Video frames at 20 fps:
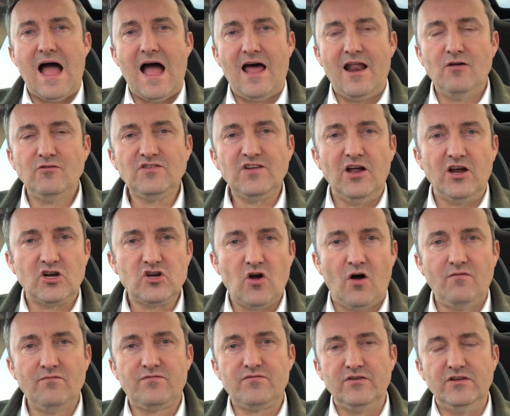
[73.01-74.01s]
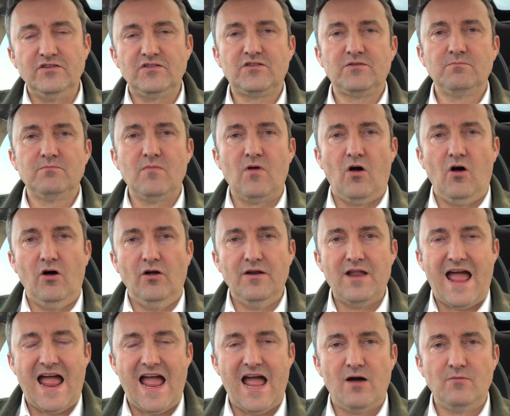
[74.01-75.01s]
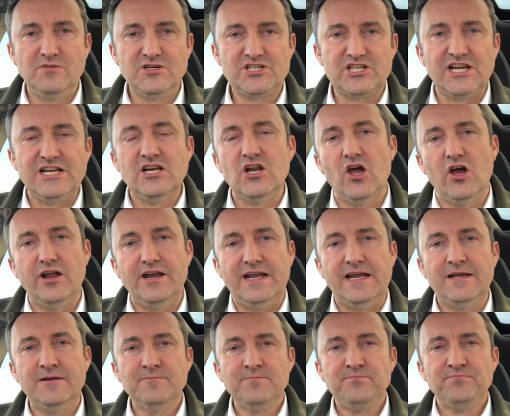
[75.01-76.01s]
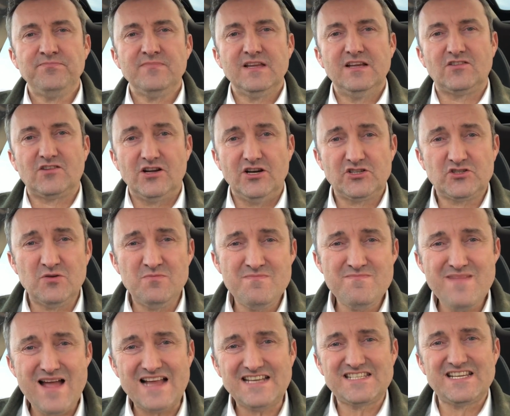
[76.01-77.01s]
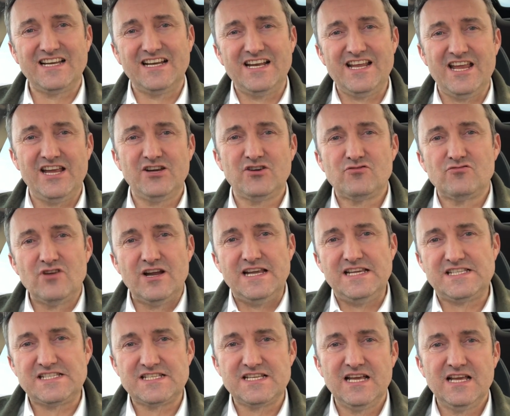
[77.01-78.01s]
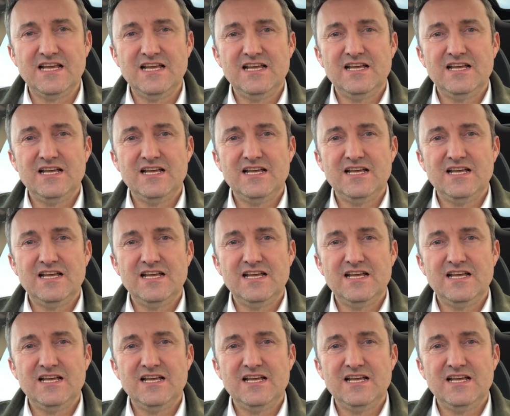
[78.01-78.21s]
and I was at a conference on how machine learning is going to dramatically increase